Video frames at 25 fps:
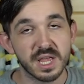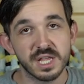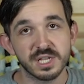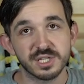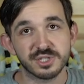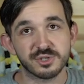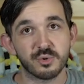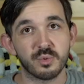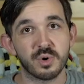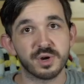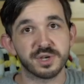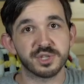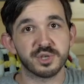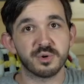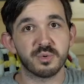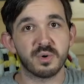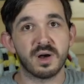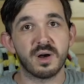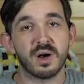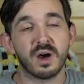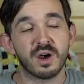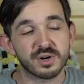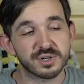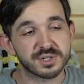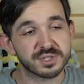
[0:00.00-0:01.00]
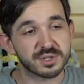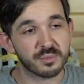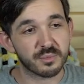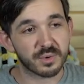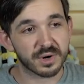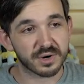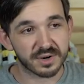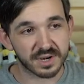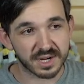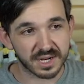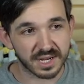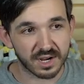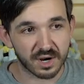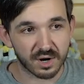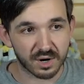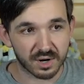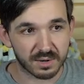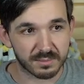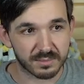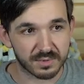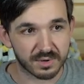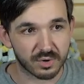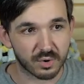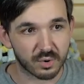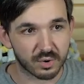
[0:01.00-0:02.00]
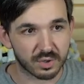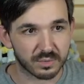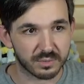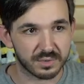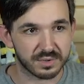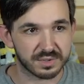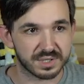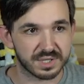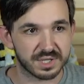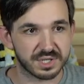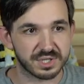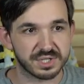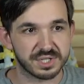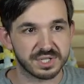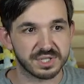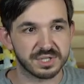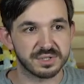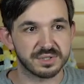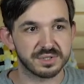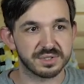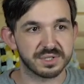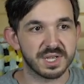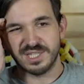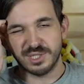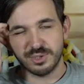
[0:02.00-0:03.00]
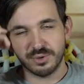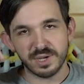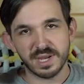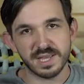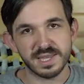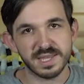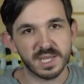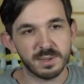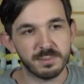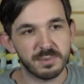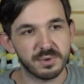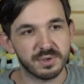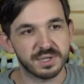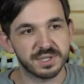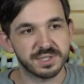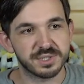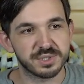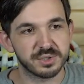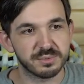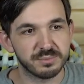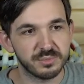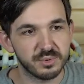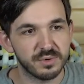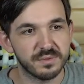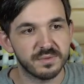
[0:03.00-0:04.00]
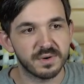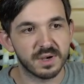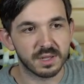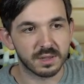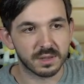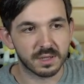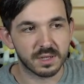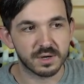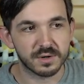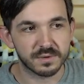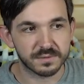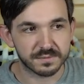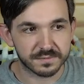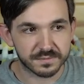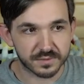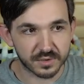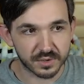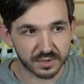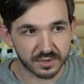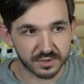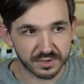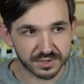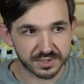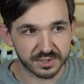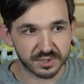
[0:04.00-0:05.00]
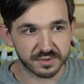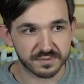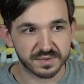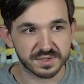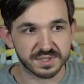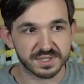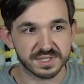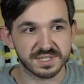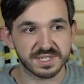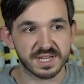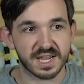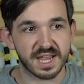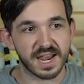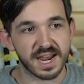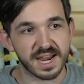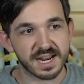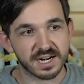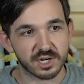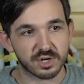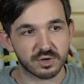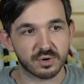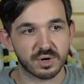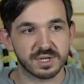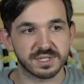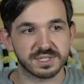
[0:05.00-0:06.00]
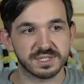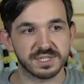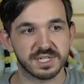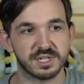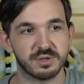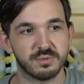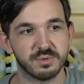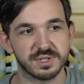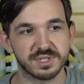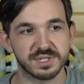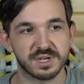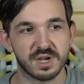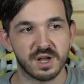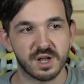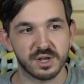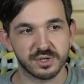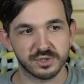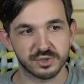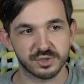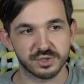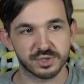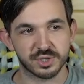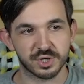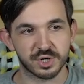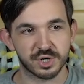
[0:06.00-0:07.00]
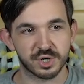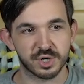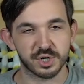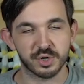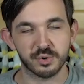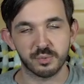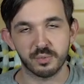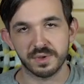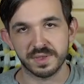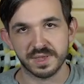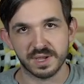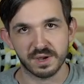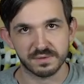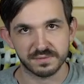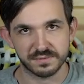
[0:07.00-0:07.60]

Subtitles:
So while you aren't wearing armor or wielding a shield, you gain the ability to move along vertical surfaces and across liquids on your turn without